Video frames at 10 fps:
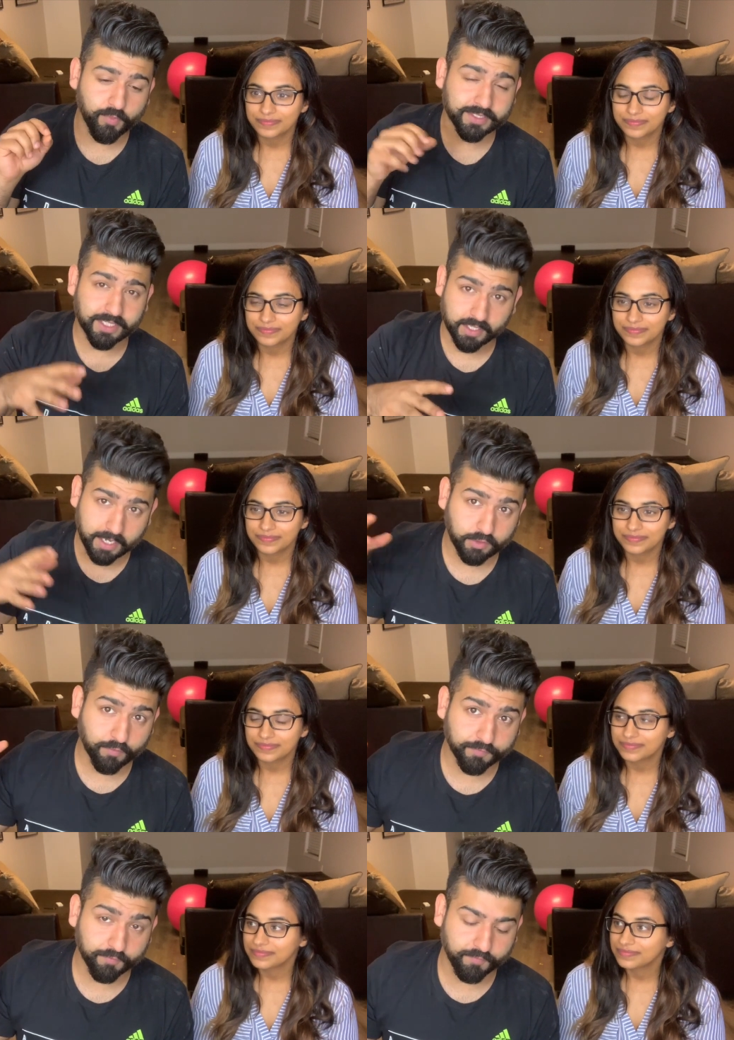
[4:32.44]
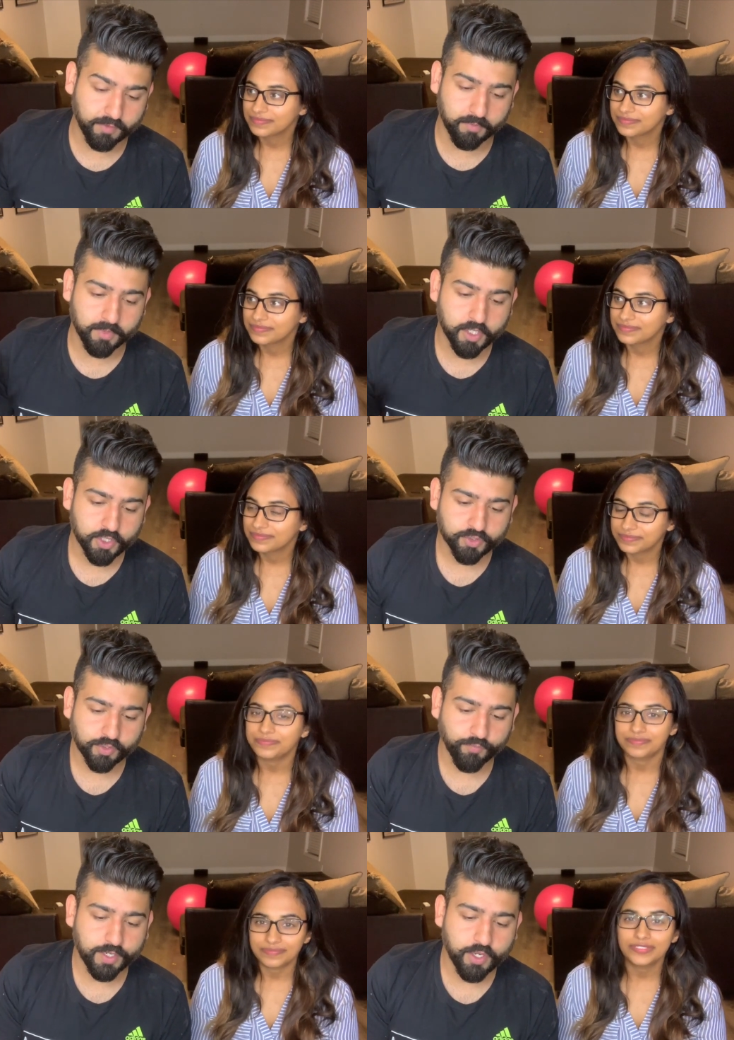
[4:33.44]
Speaker 1: was the length of the film.
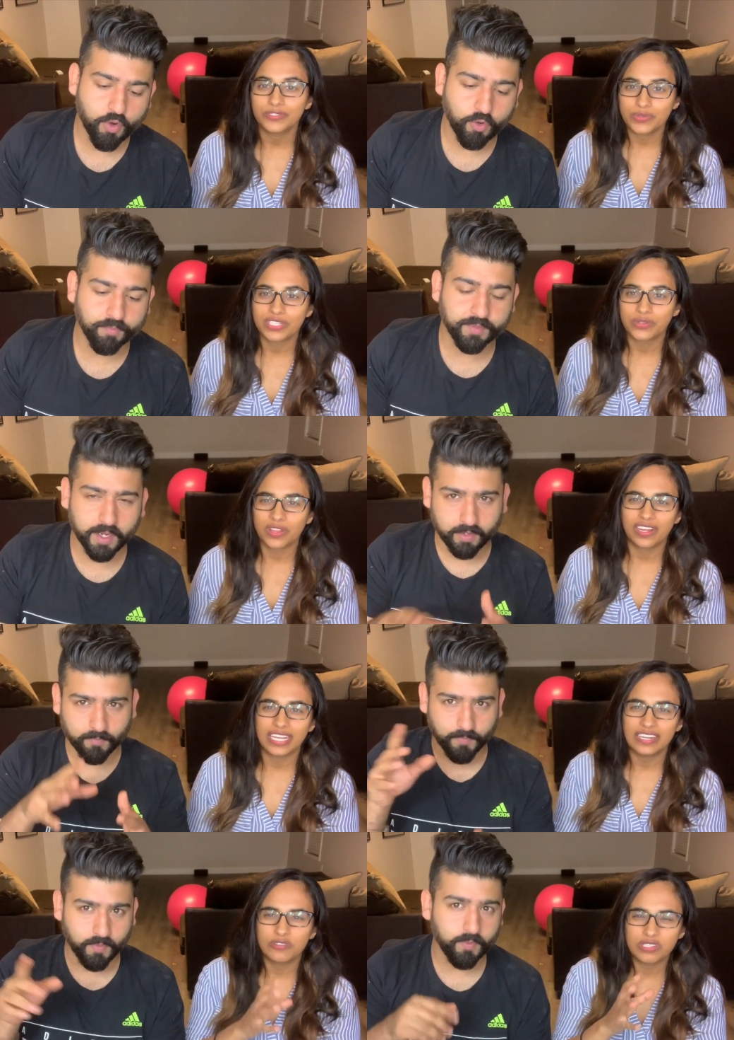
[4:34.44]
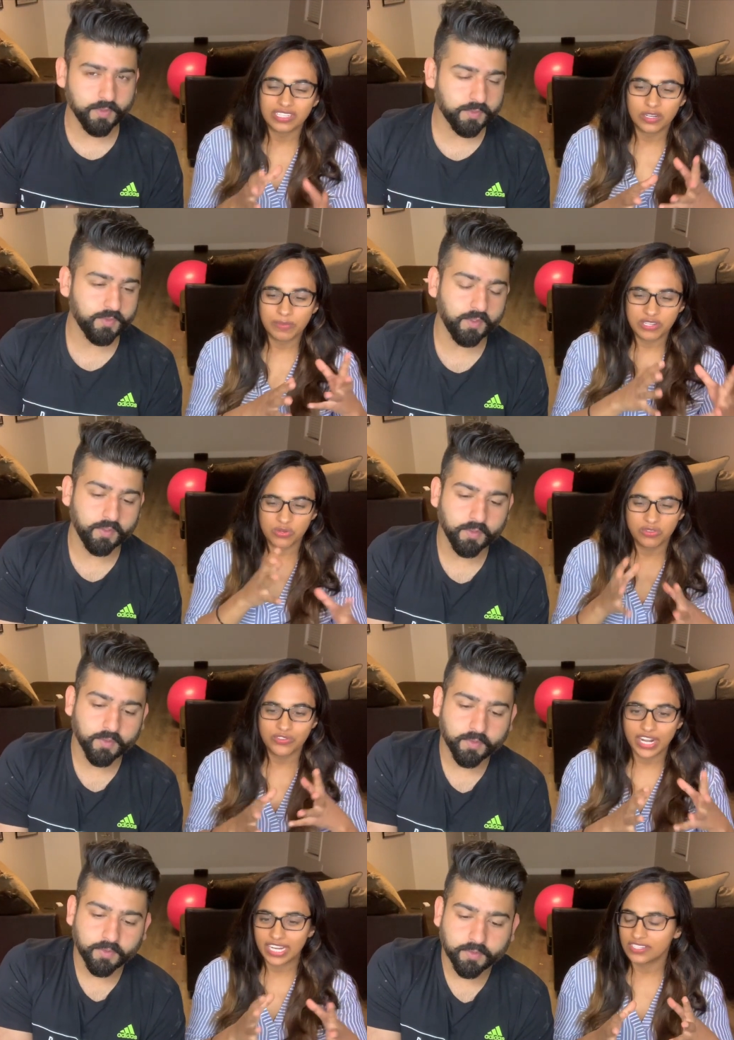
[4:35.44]
So I really it was way too they, long,
Speaker 2: and it was, it a little was, bit too
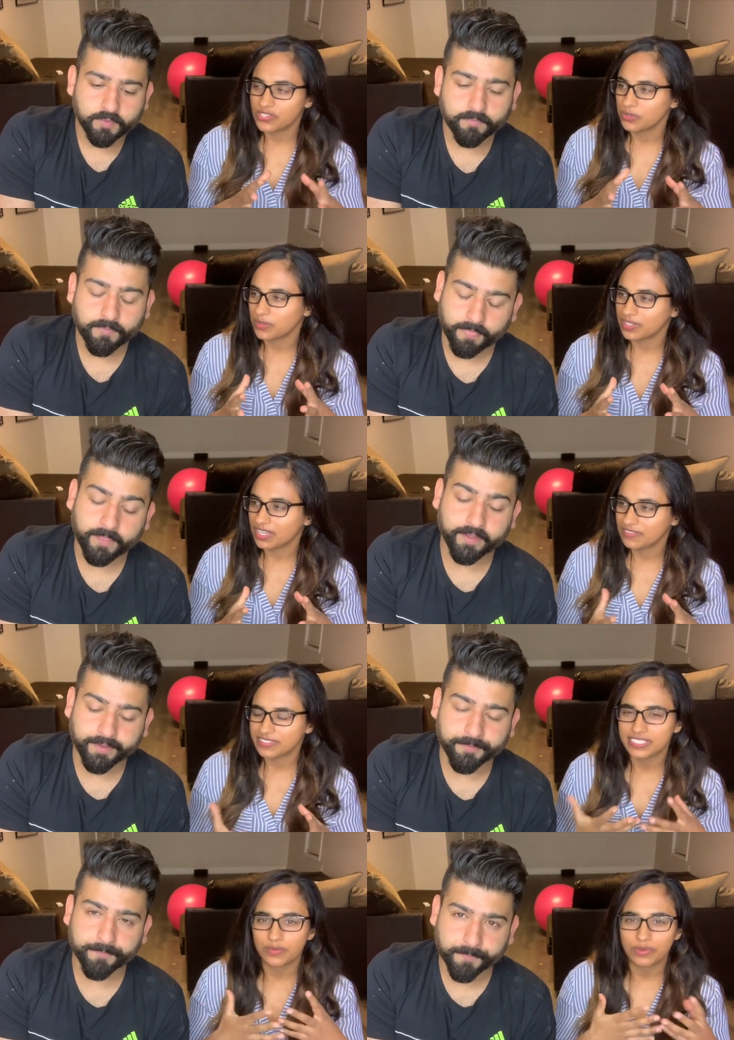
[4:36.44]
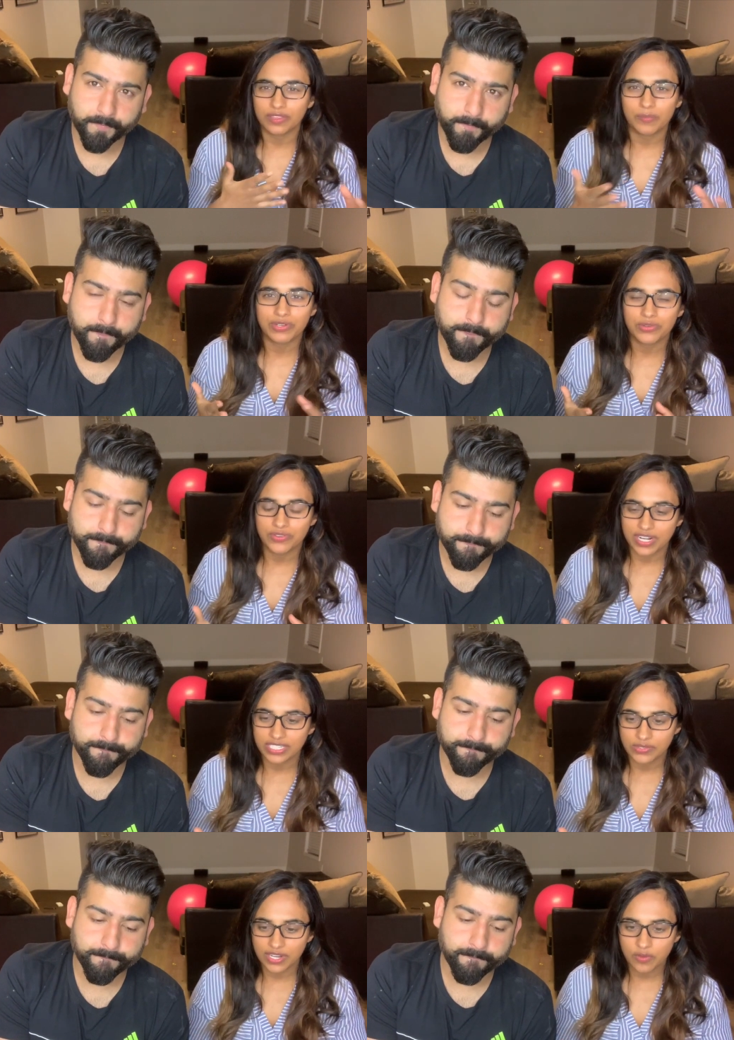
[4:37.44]
dragged too. There were a lot yeah. of scenes that were a little bit too
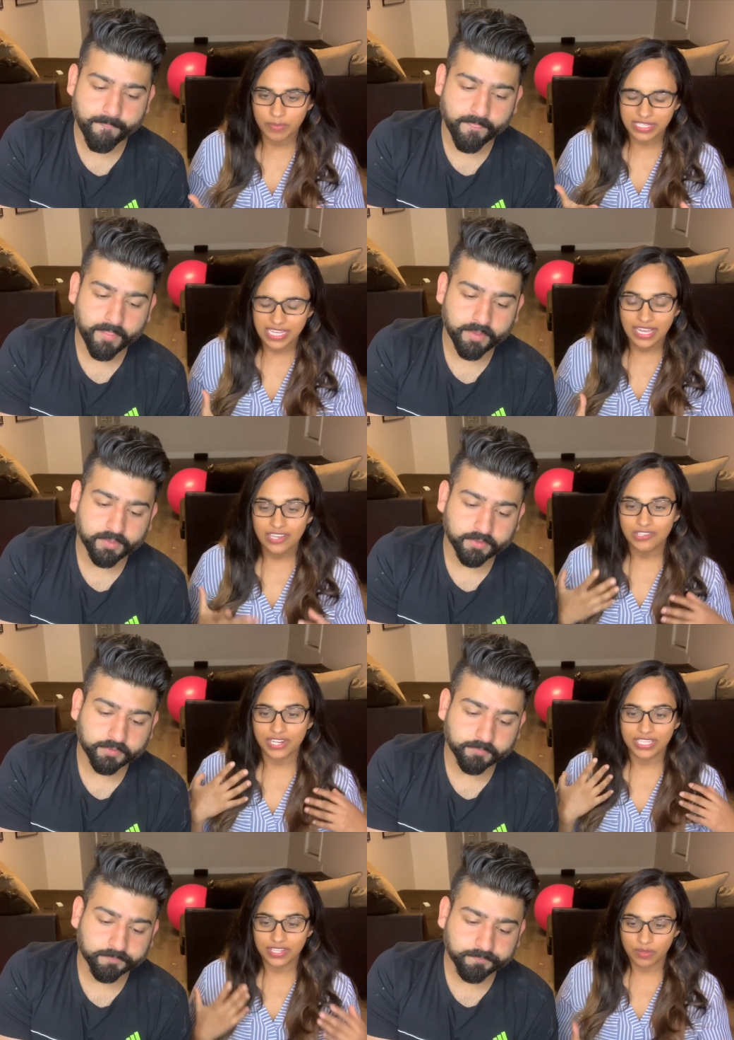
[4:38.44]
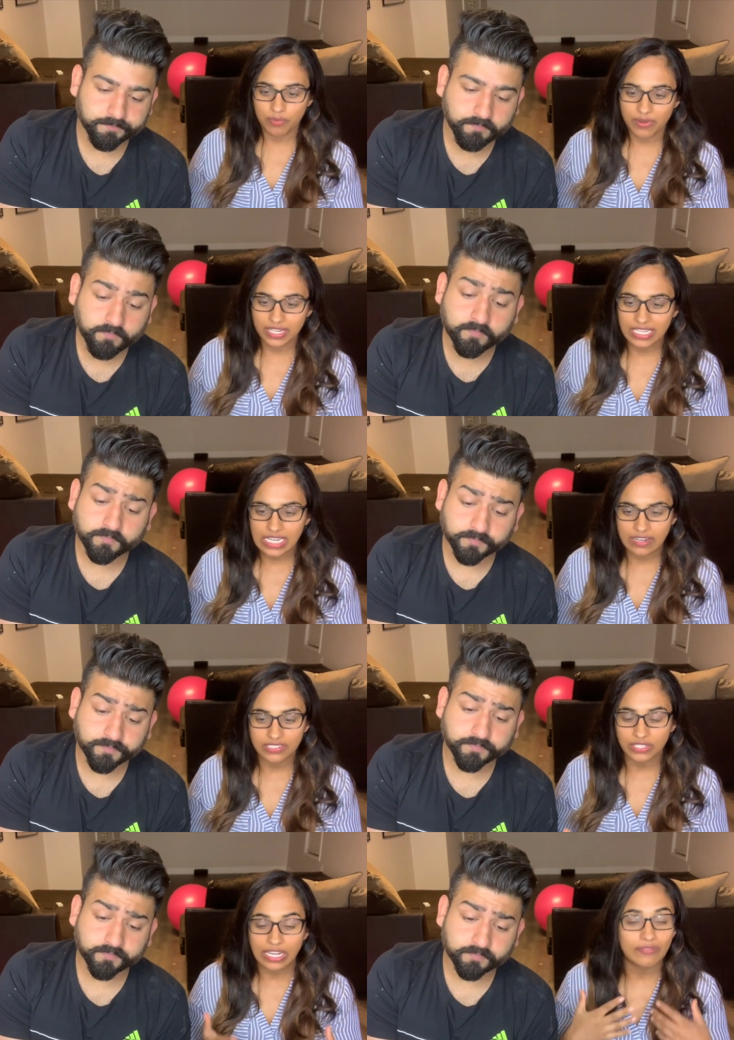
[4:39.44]
dragged. So mm -hmm. I mm-hmm. hope it's straight to the point. And mm-hmm.
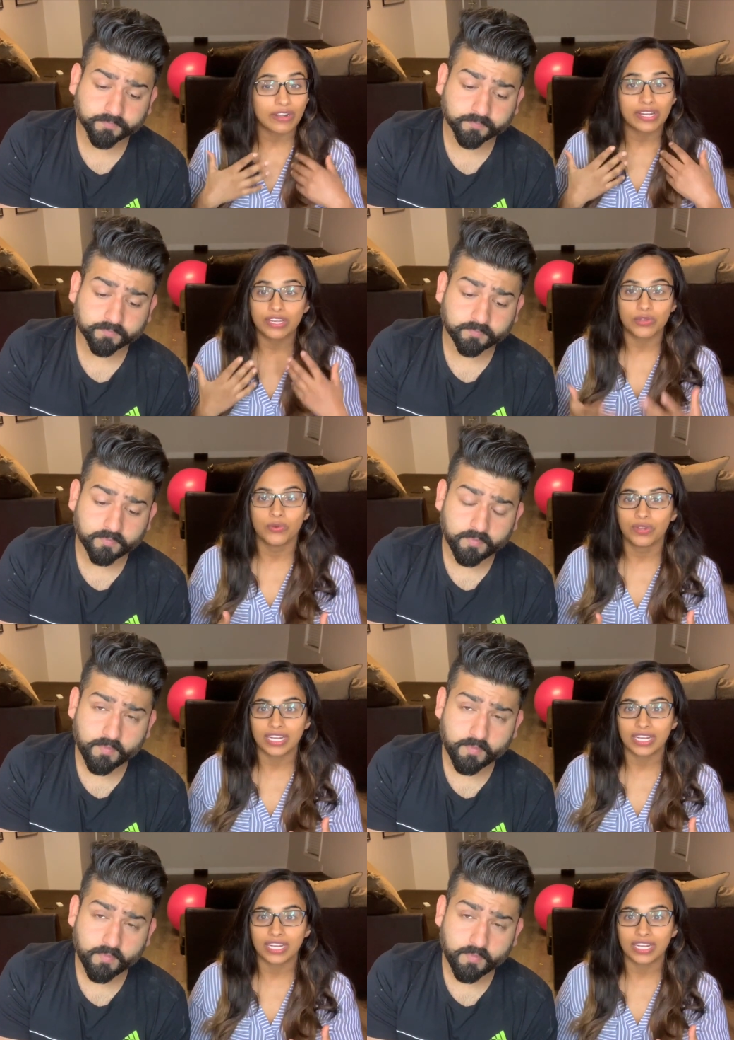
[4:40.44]
Kiara's looking very cute,